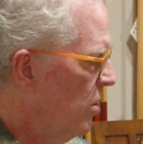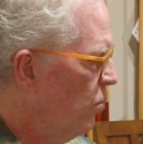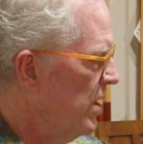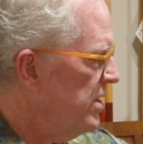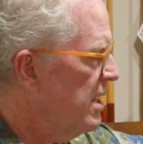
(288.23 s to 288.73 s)

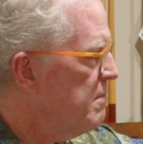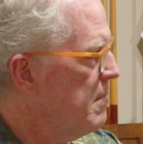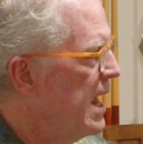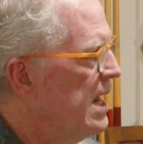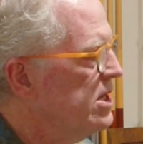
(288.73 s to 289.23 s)
when they
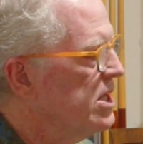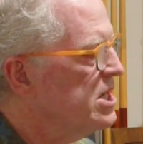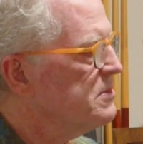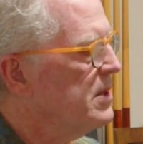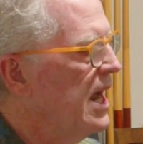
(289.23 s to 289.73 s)
made
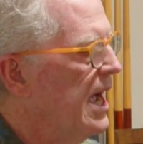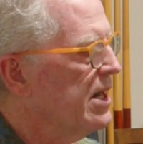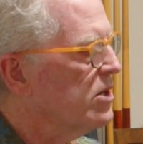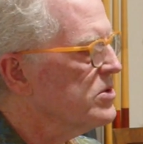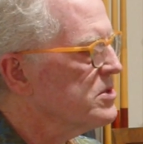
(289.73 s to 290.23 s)
these
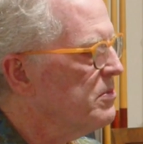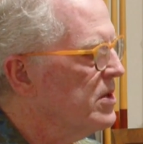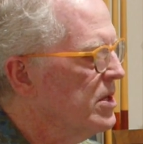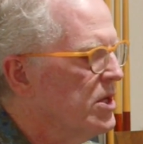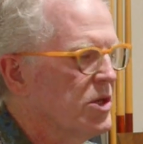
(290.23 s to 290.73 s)
pianos,
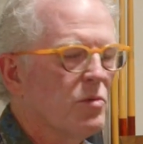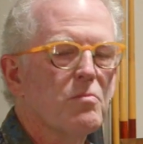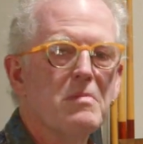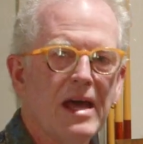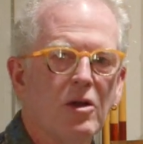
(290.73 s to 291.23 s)
the
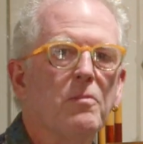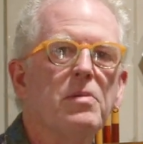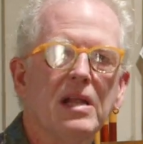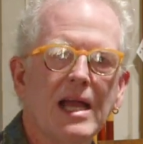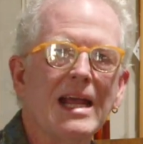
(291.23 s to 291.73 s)
metal
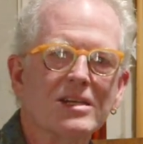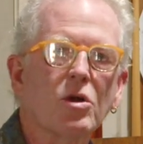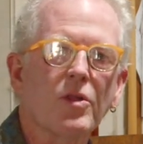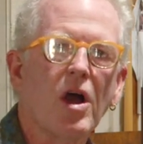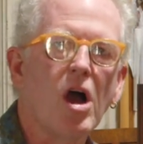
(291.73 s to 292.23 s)
plate
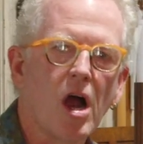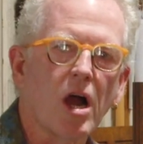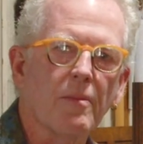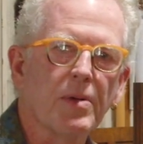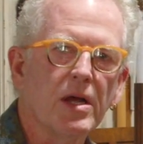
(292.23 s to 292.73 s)
or the
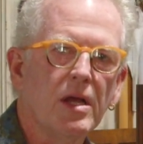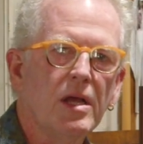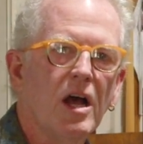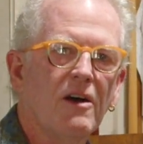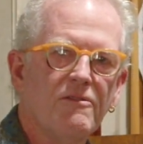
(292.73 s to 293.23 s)
harp
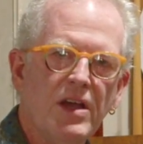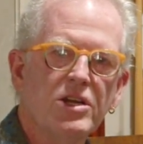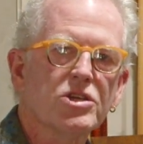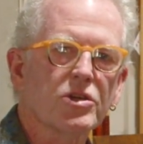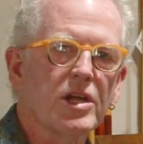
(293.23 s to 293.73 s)

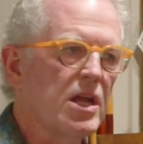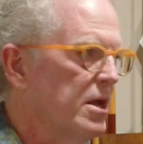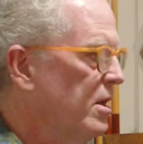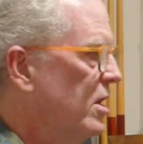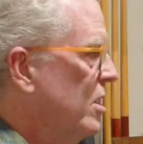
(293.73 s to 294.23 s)

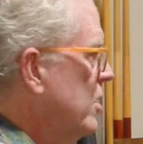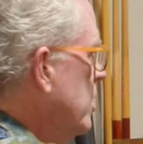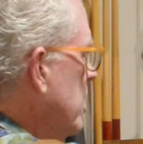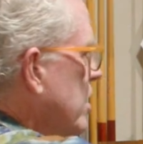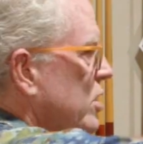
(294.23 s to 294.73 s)
eventually
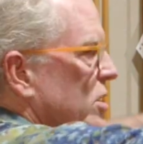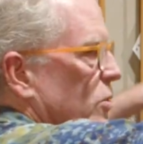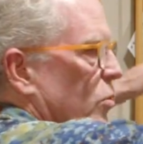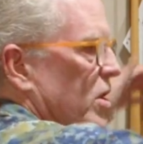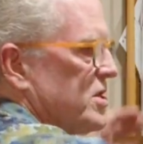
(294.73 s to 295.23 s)

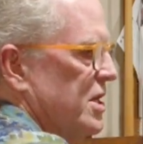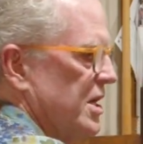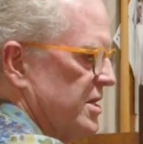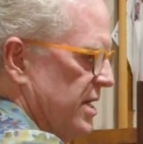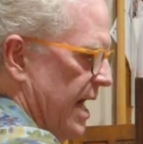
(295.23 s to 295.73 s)
was the
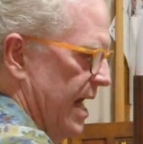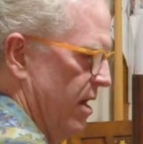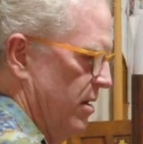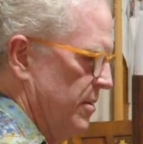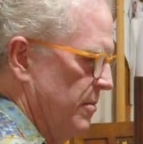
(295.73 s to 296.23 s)

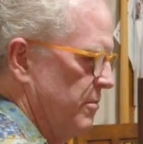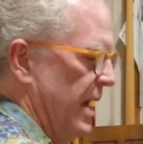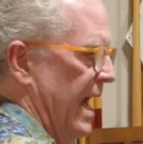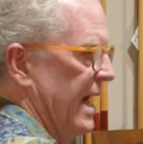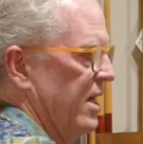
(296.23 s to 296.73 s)
entire
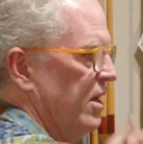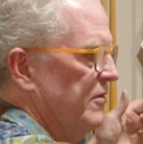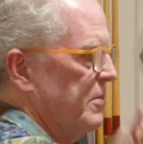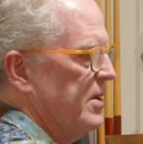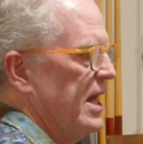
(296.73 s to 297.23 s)
back of
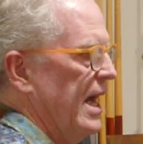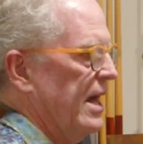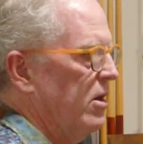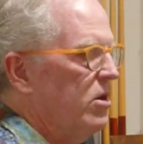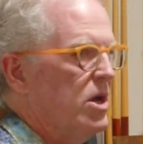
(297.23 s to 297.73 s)
the
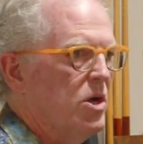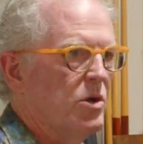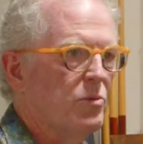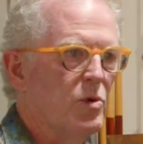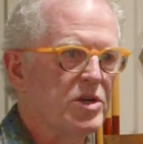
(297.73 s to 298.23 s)
piano,
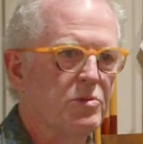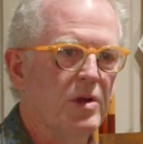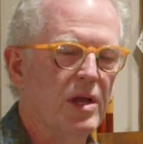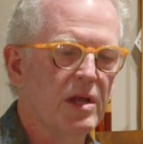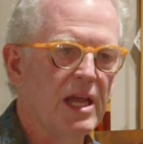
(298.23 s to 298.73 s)
which
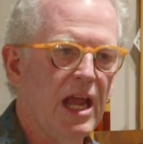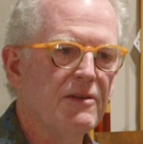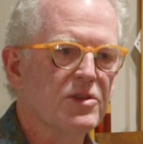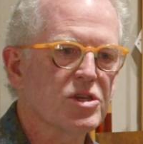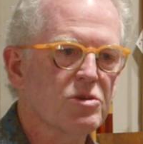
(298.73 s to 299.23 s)

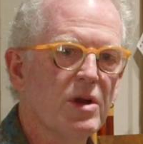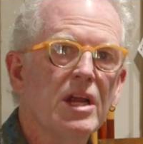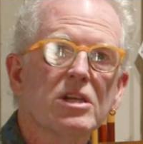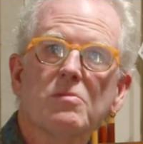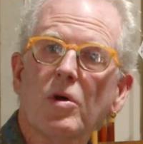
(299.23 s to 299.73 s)
gave the
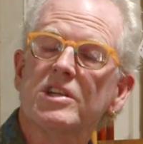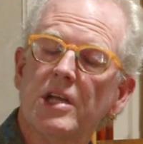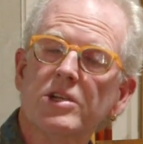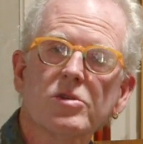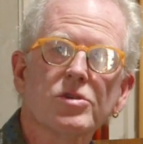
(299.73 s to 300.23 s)
strings more
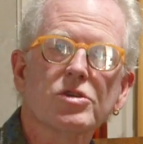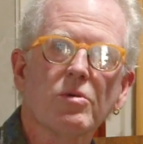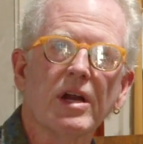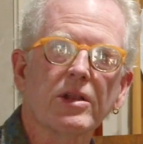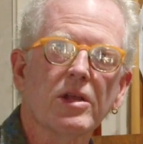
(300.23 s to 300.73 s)
tensile
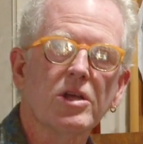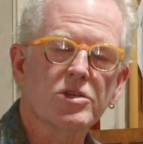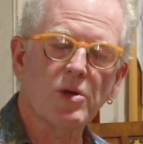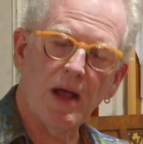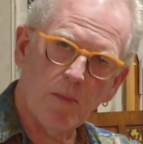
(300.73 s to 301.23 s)
strength,
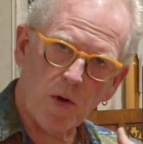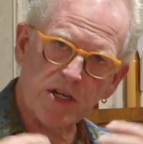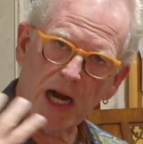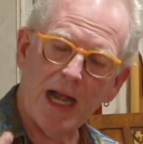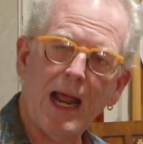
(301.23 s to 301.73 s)
so have more
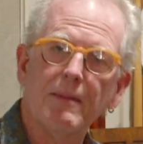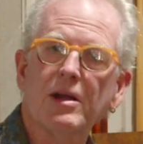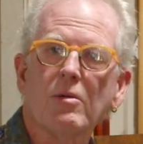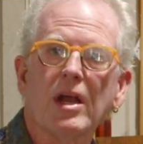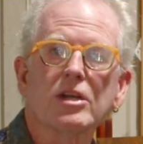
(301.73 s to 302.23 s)

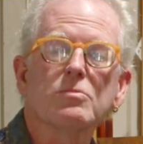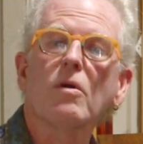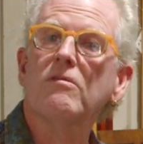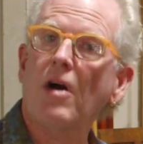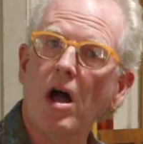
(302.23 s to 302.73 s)
dynamic range,
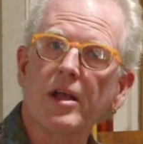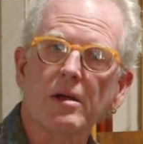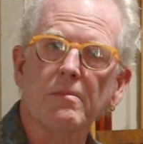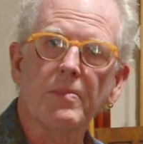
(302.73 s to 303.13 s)
more volume.